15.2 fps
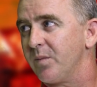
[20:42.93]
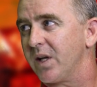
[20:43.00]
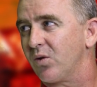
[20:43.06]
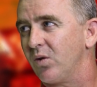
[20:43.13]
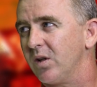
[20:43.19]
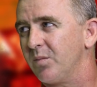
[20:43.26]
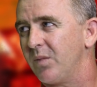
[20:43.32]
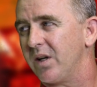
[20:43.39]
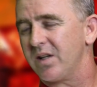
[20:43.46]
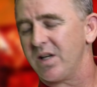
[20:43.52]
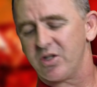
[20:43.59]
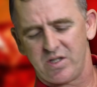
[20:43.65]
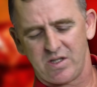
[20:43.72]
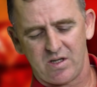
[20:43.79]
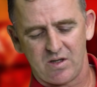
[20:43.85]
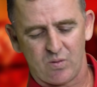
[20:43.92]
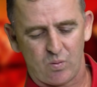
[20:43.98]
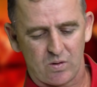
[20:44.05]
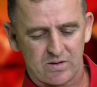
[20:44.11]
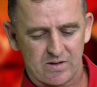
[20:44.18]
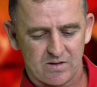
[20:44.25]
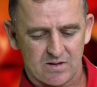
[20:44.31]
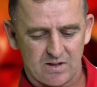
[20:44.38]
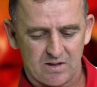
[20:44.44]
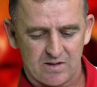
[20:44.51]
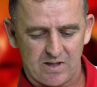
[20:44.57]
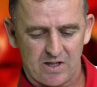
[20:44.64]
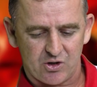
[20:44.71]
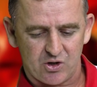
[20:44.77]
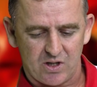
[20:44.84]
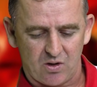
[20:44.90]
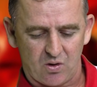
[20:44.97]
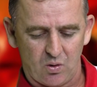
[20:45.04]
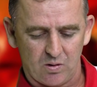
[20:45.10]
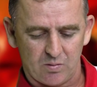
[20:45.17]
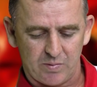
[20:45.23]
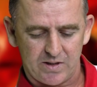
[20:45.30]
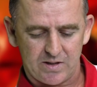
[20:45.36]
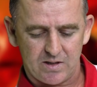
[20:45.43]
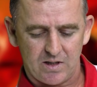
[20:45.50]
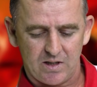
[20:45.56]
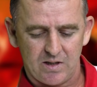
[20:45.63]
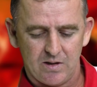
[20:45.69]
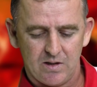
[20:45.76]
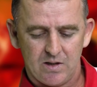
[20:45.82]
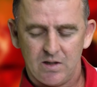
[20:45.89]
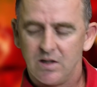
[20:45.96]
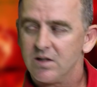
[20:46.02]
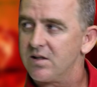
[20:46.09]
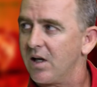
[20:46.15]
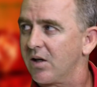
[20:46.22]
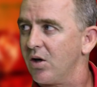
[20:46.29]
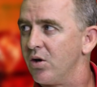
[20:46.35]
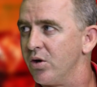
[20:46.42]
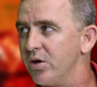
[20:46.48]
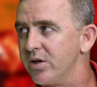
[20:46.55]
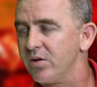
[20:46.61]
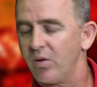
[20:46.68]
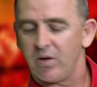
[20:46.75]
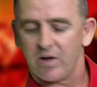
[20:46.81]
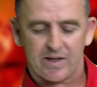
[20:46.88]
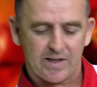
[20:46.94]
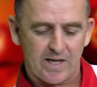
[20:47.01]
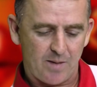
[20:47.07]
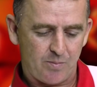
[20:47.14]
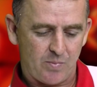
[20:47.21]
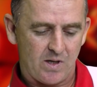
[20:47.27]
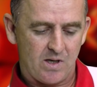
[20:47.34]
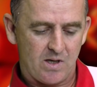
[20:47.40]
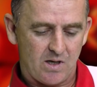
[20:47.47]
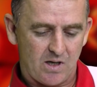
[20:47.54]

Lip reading: They call them, I actually don't know what it's actually called, but it's like a hood or a cap.